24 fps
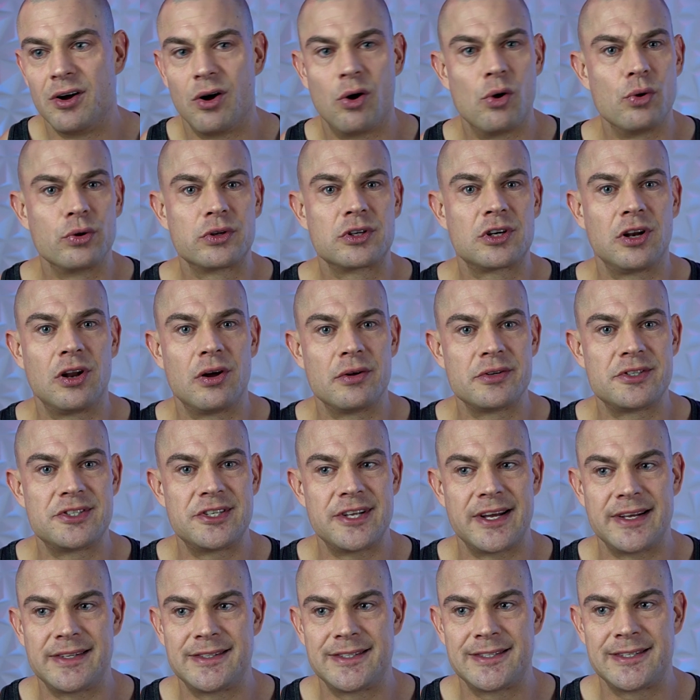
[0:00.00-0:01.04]
old clothes
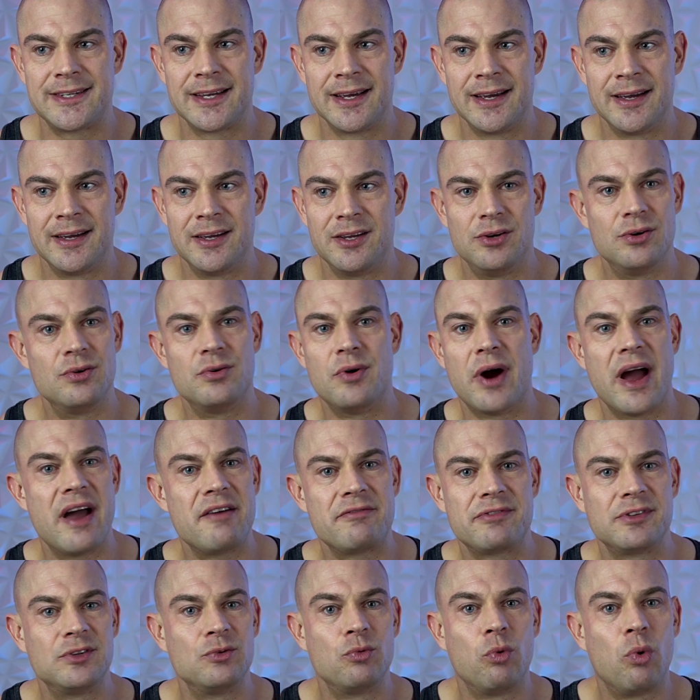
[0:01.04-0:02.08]
that you
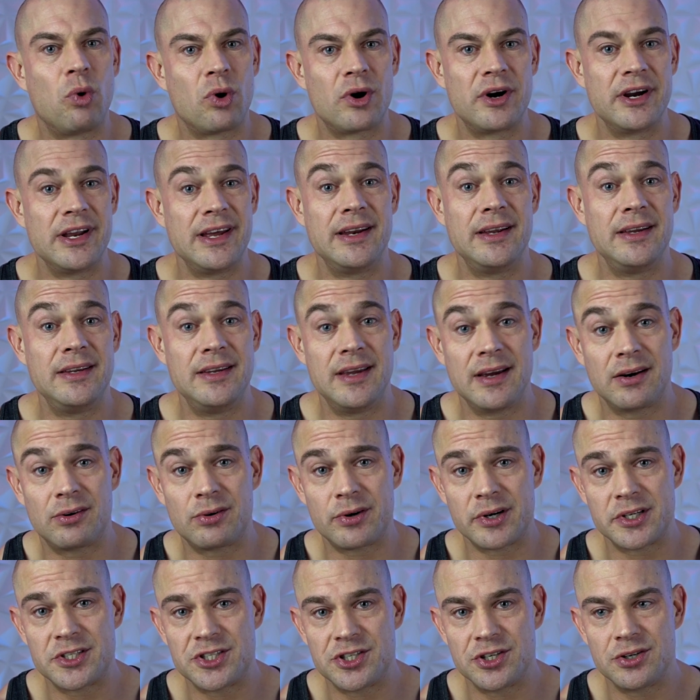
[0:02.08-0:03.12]
haven't worn in a year
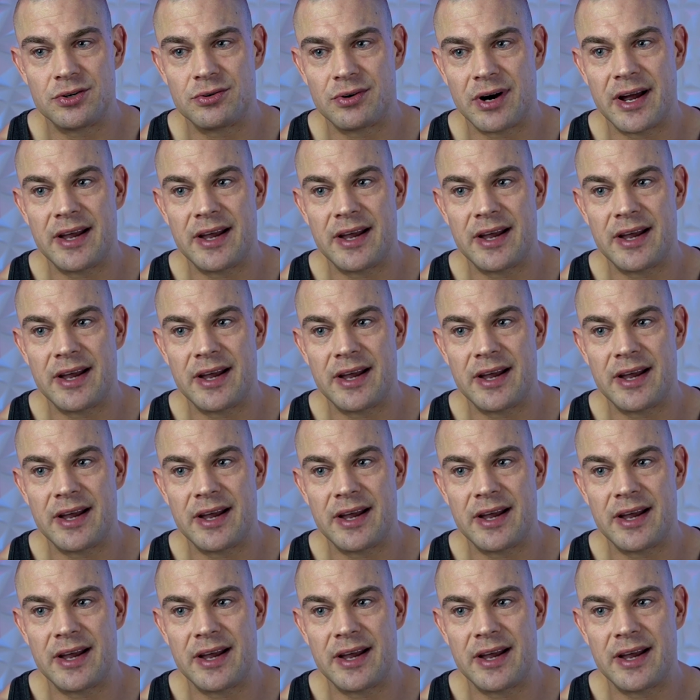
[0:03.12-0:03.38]
or two,